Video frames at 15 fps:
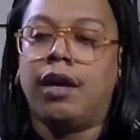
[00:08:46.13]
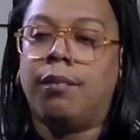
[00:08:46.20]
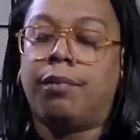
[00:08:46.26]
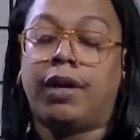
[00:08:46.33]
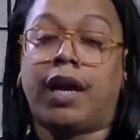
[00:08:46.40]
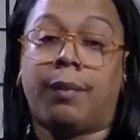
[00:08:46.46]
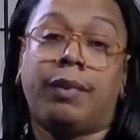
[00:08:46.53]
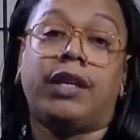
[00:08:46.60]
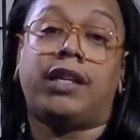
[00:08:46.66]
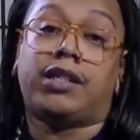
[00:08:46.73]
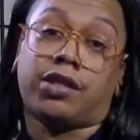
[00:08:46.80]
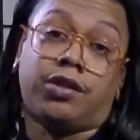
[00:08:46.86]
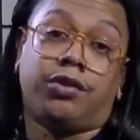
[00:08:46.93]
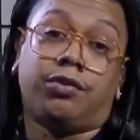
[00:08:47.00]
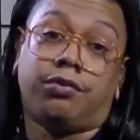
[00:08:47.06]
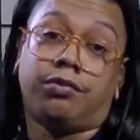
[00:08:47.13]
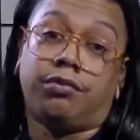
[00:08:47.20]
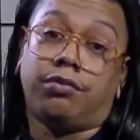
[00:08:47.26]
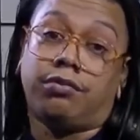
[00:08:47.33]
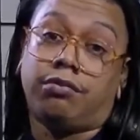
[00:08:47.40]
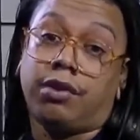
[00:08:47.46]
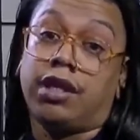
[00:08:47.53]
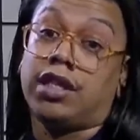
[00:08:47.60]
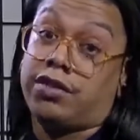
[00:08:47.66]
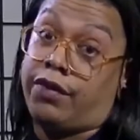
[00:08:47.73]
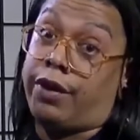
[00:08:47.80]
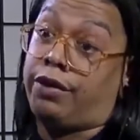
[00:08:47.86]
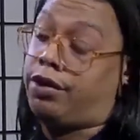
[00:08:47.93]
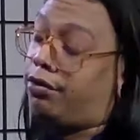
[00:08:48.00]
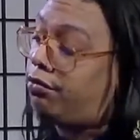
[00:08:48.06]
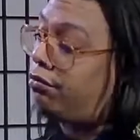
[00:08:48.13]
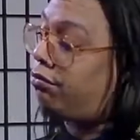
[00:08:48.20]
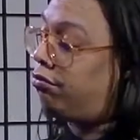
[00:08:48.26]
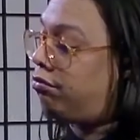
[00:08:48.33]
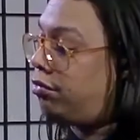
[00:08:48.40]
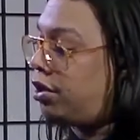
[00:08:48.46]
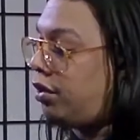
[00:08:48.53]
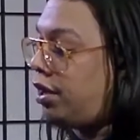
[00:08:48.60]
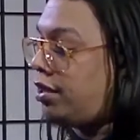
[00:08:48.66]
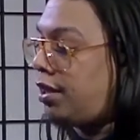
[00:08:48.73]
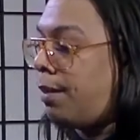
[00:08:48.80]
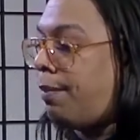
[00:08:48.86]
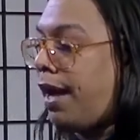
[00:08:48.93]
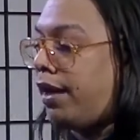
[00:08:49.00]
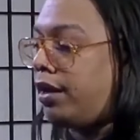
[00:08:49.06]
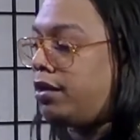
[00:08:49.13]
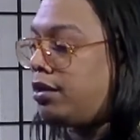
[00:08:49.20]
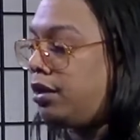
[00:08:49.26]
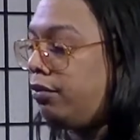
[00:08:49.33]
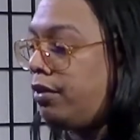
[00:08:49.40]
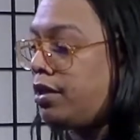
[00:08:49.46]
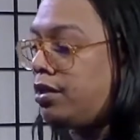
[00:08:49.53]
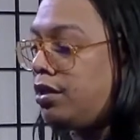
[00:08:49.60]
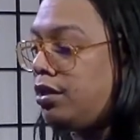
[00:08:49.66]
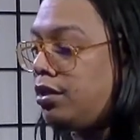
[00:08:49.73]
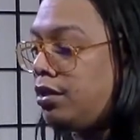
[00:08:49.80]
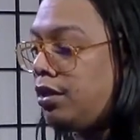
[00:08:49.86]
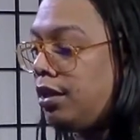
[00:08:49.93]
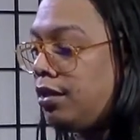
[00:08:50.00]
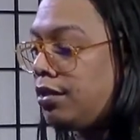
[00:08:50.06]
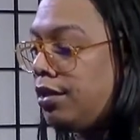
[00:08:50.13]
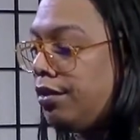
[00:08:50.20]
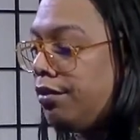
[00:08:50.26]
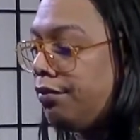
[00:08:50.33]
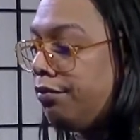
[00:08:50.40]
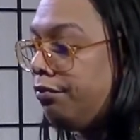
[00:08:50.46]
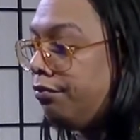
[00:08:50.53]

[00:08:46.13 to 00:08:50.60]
But I mean, it's cute. It is very cute. So let's get back into the rest of these things here.